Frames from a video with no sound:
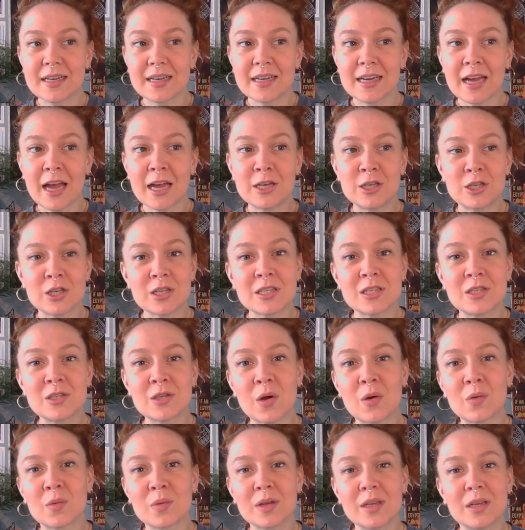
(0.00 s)
I just
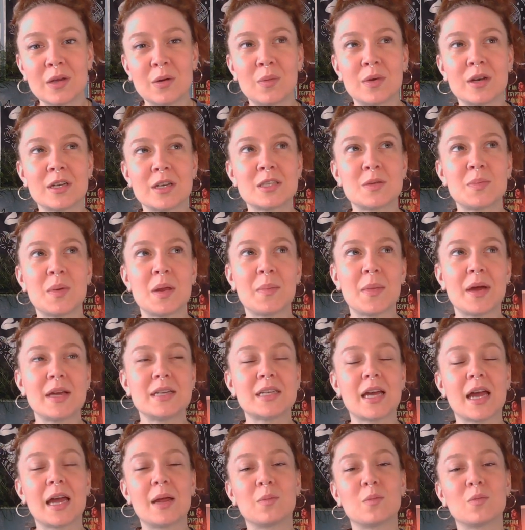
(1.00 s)
don't really want to spend my
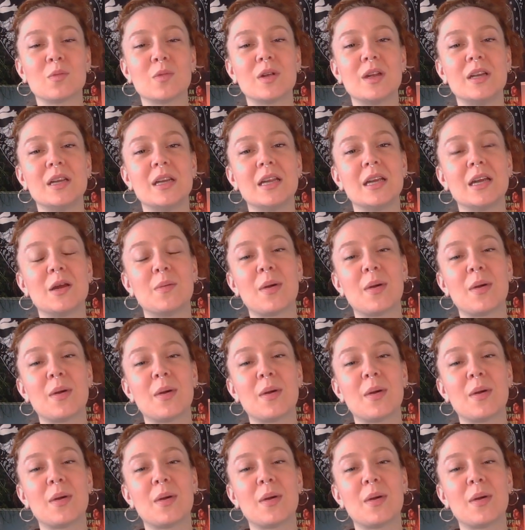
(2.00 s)
time reading